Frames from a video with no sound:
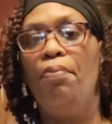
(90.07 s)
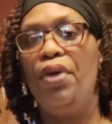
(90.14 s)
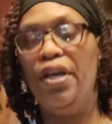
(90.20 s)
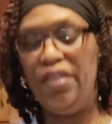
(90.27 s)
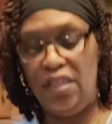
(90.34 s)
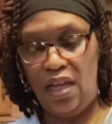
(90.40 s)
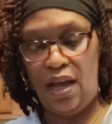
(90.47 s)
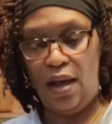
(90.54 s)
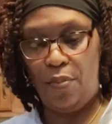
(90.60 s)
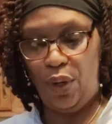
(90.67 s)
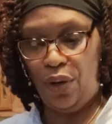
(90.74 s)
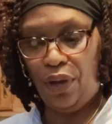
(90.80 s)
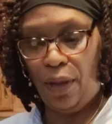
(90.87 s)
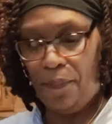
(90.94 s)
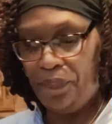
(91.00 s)
Pink
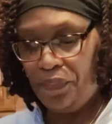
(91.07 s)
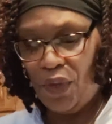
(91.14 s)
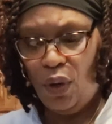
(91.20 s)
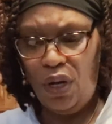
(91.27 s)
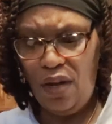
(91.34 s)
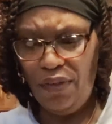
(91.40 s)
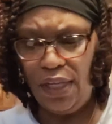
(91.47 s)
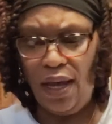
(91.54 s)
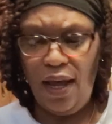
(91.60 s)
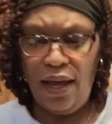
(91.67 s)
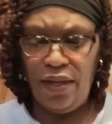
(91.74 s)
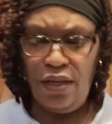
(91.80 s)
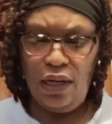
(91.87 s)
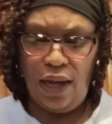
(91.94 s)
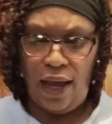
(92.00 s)
salmon, okay? Whatever
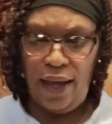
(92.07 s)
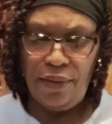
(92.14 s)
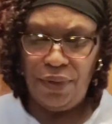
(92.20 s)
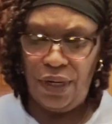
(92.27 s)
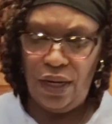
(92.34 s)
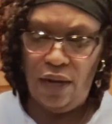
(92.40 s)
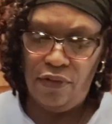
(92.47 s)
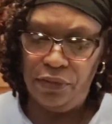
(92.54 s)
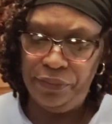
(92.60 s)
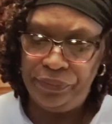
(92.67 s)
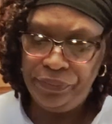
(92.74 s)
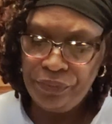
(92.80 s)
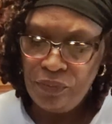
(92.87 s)
kind you like, whatever.